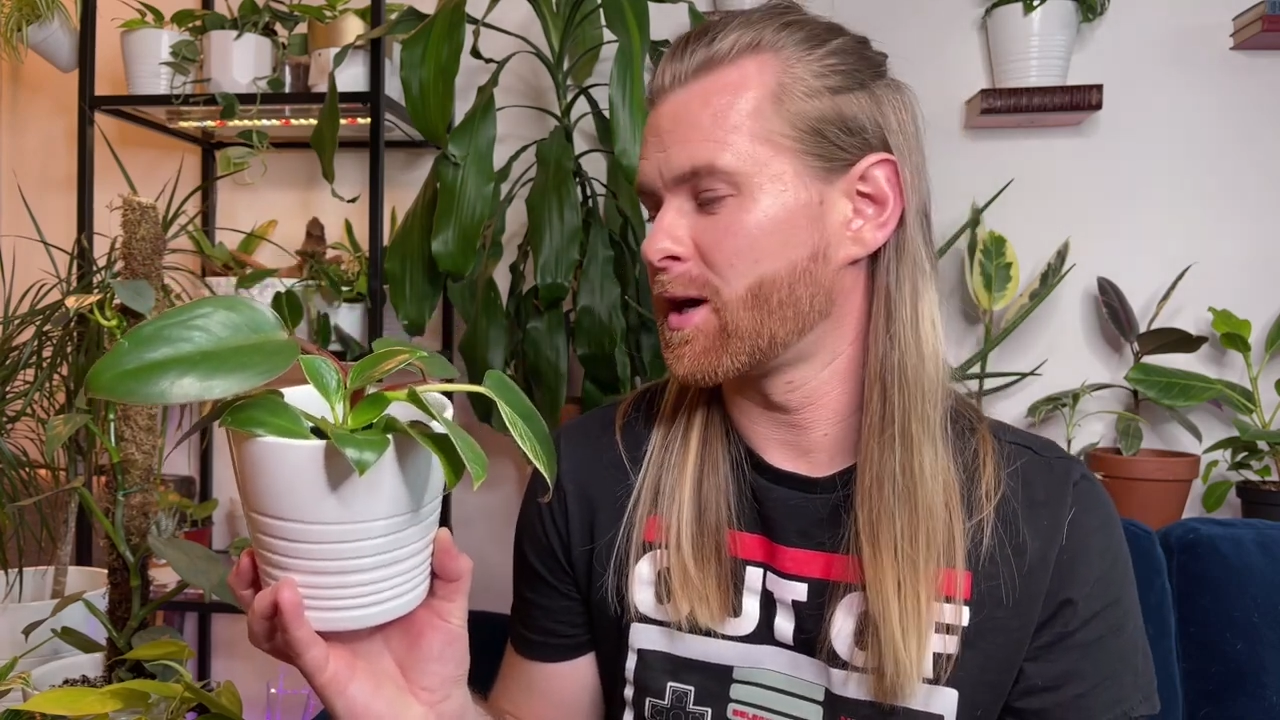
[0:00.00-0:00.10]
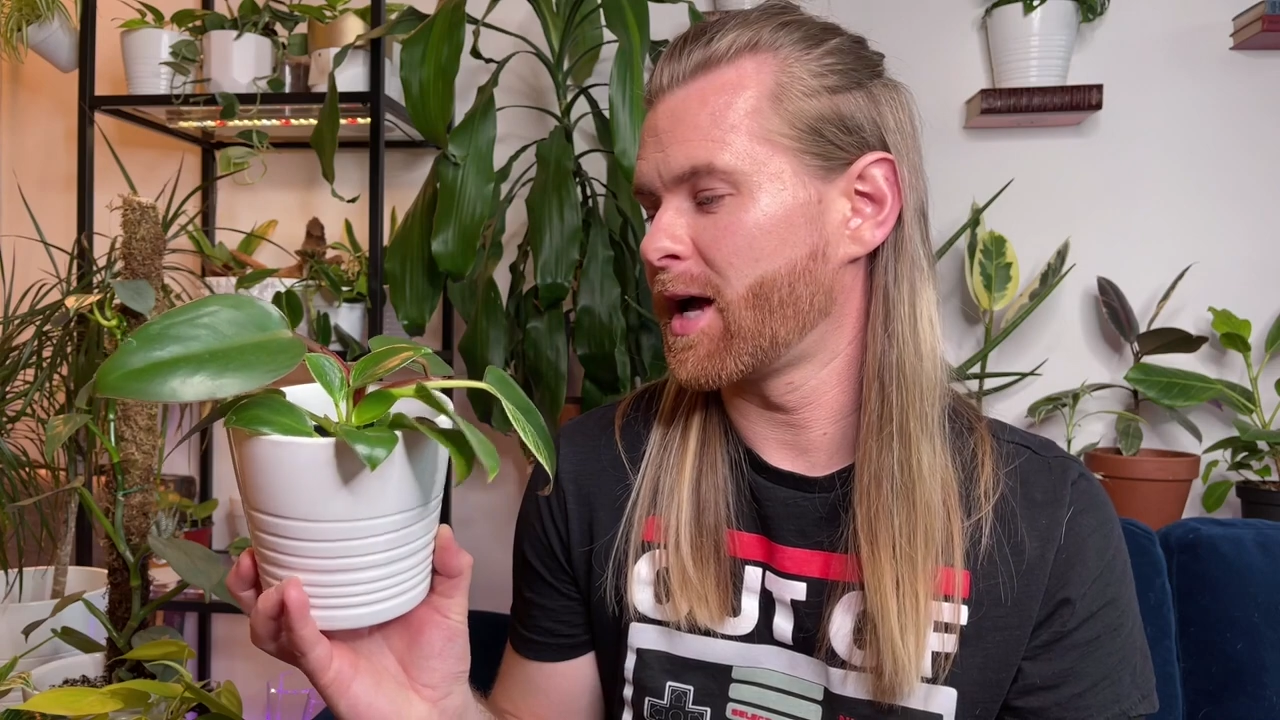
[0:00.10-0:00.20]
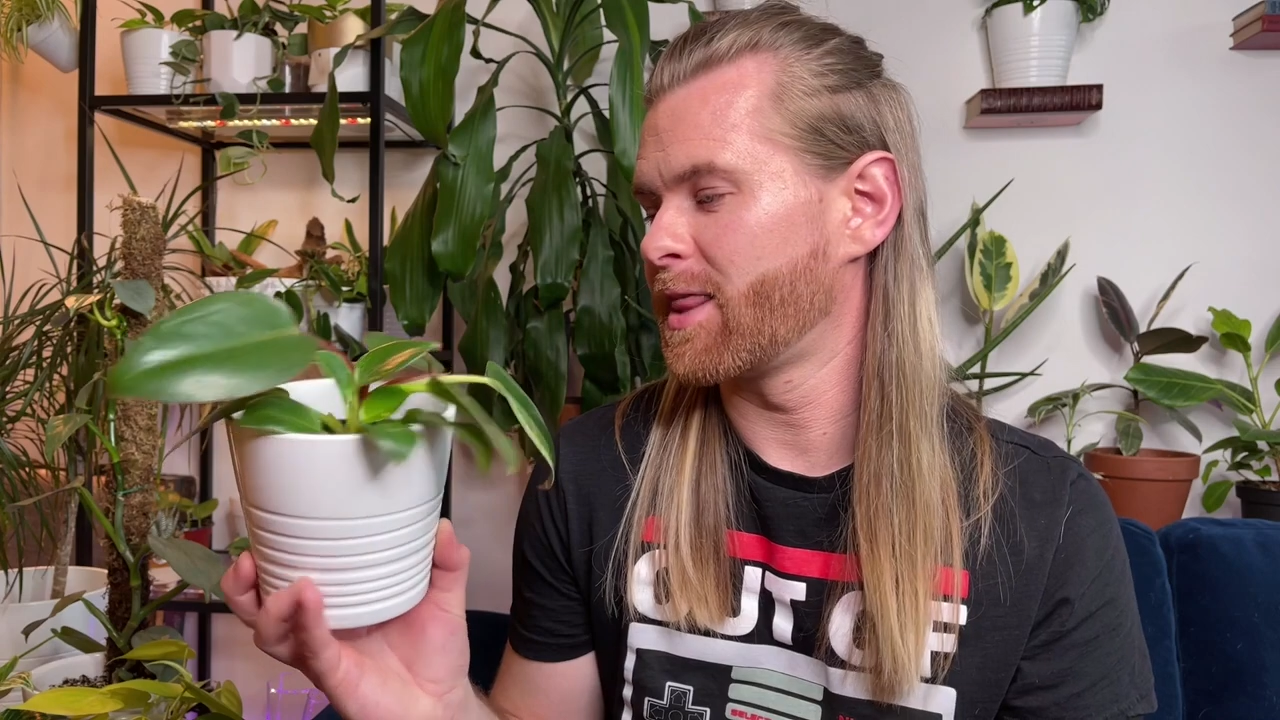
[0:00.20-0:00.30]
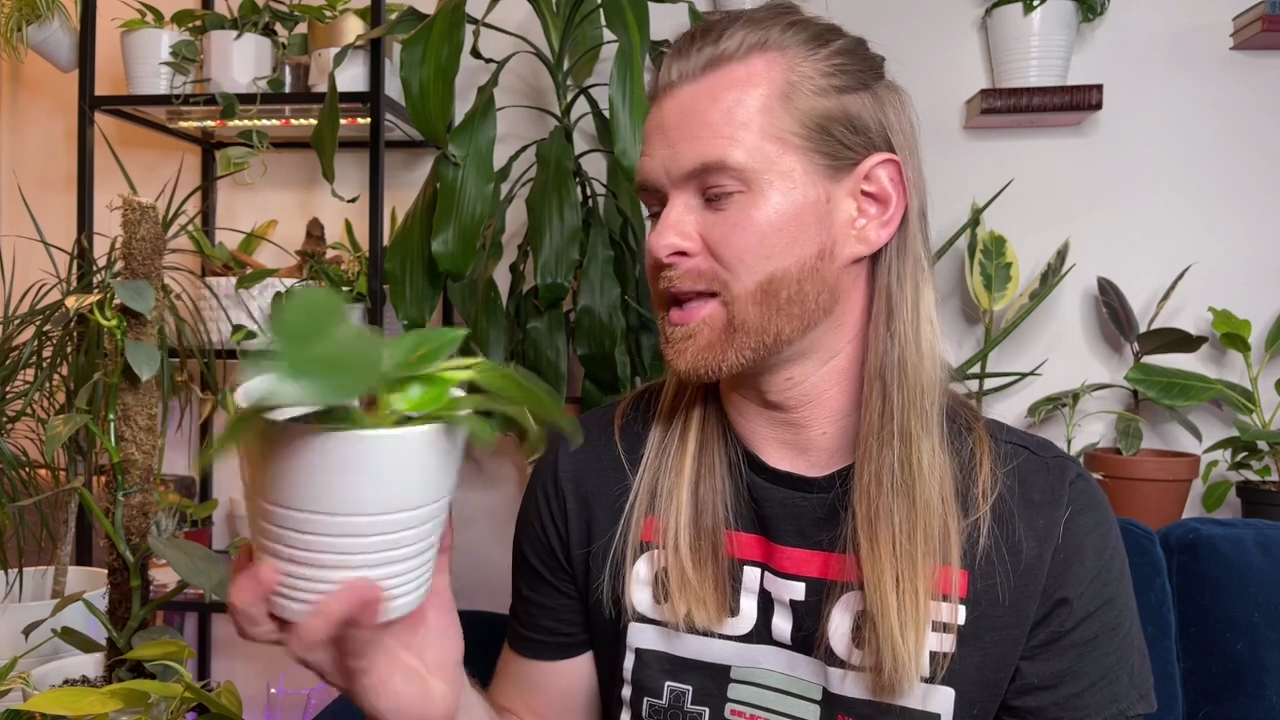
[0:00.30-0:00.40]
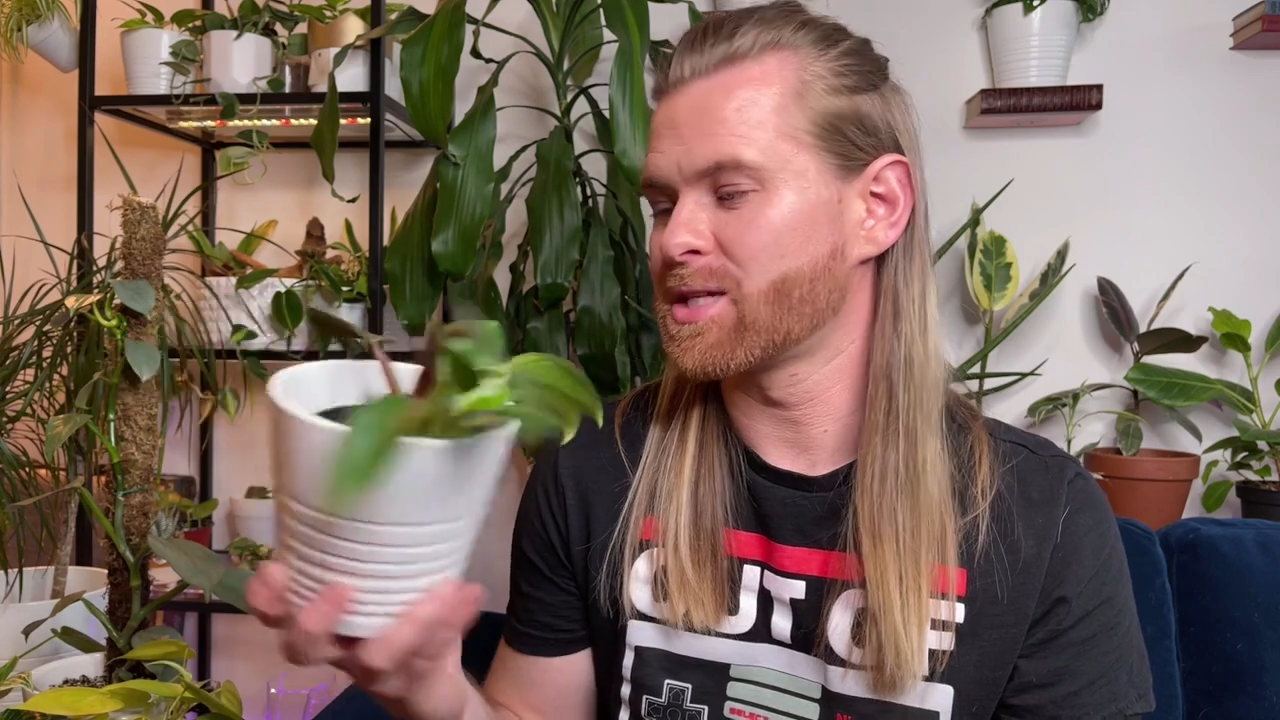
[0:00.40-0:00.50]

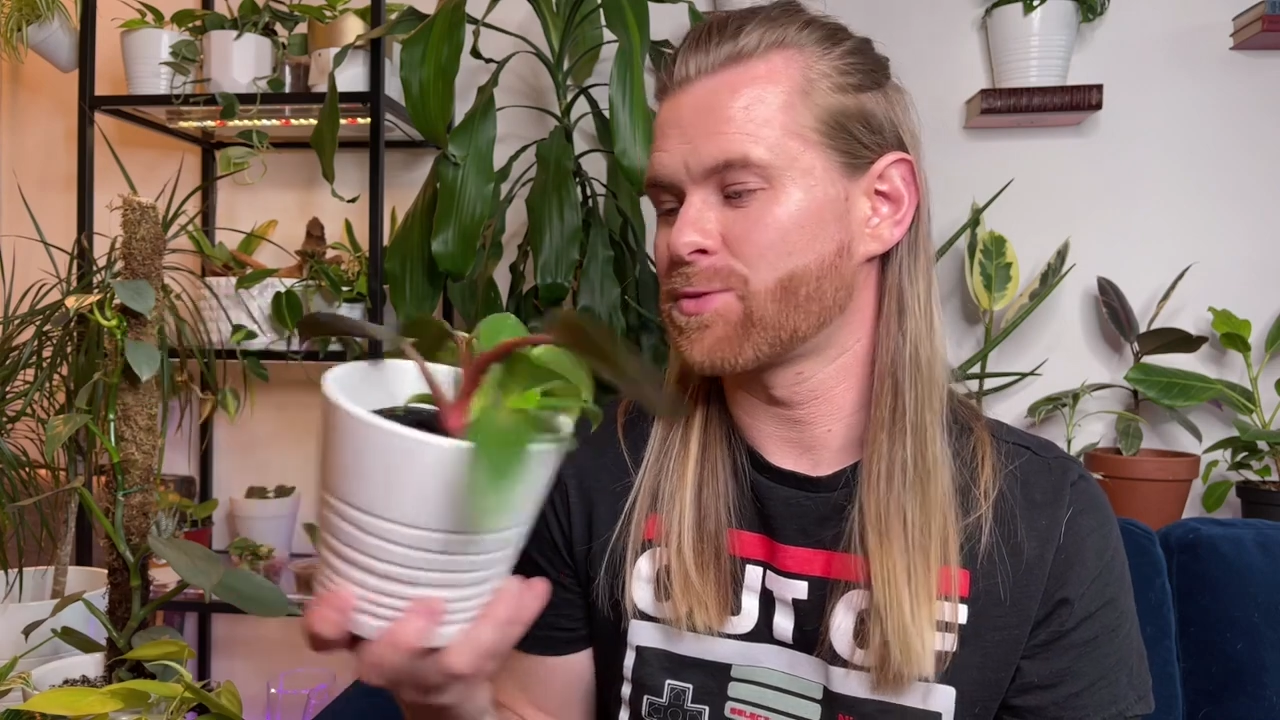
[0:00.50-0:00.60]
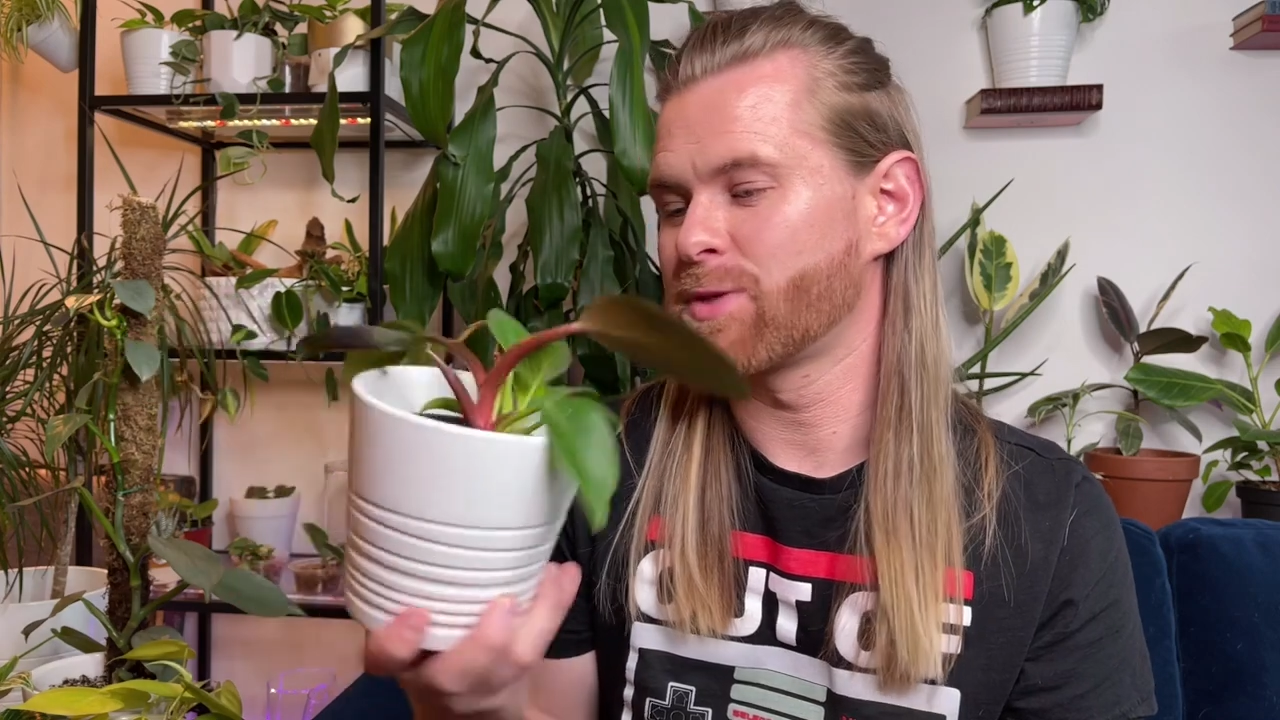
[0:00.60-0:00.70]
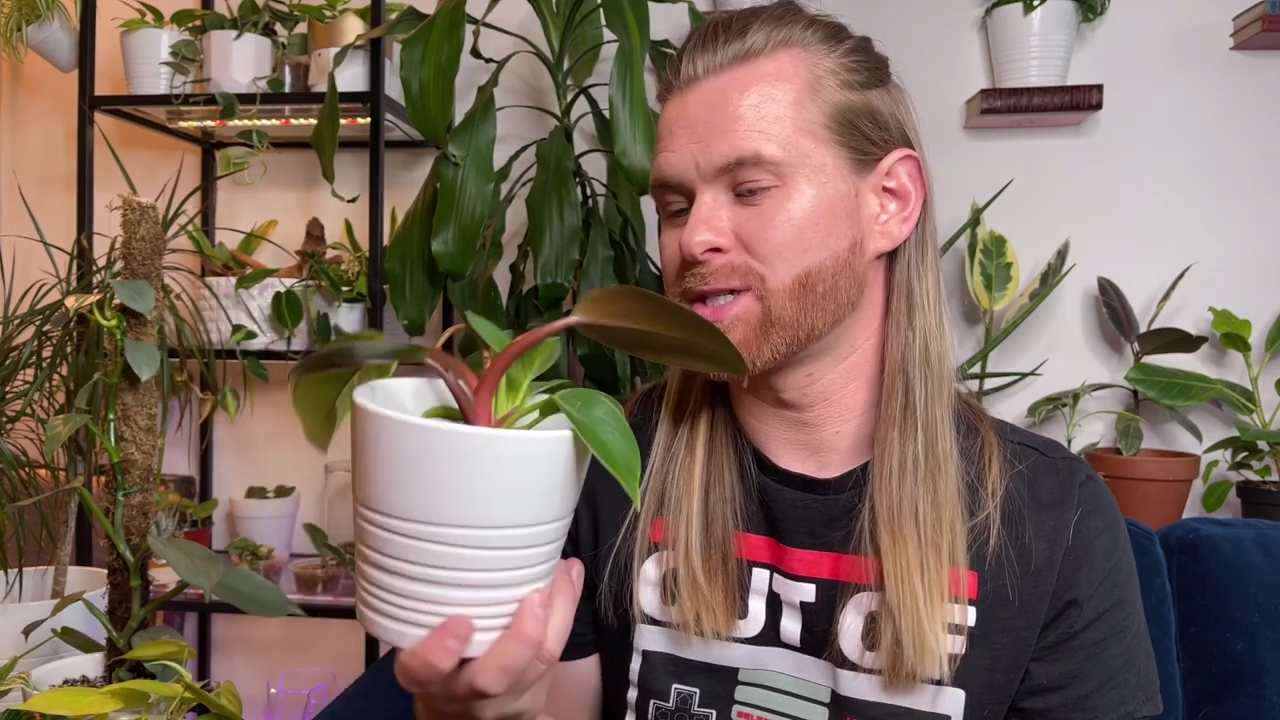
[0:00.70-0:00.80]
and this one